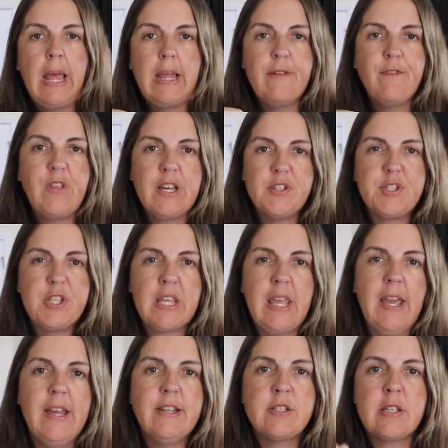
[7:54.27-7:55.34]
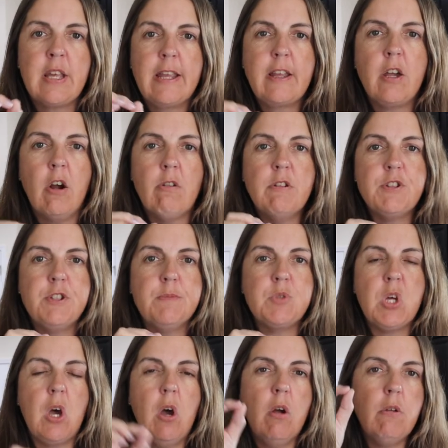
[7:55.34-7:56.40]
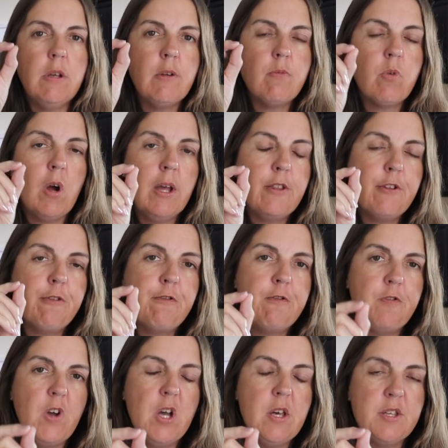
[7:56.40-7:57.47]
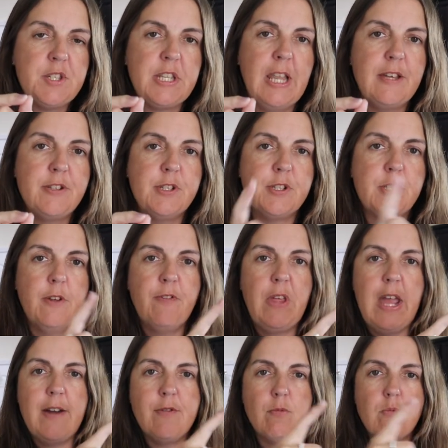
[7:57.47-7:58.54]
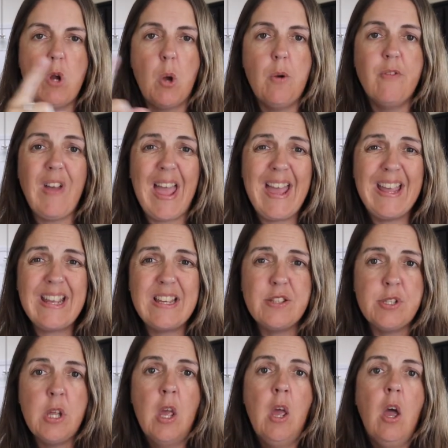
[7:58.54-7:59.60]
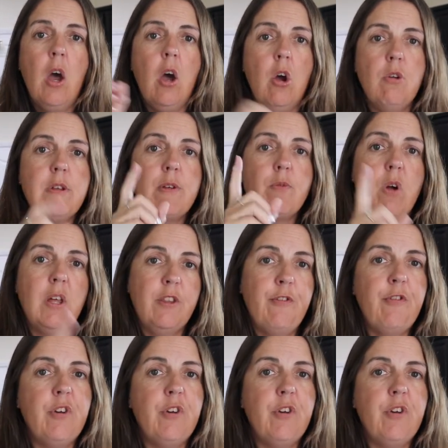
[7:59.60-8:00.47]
If that's the case, encourage them to only write the first letter. So if they have a row of A's, only write the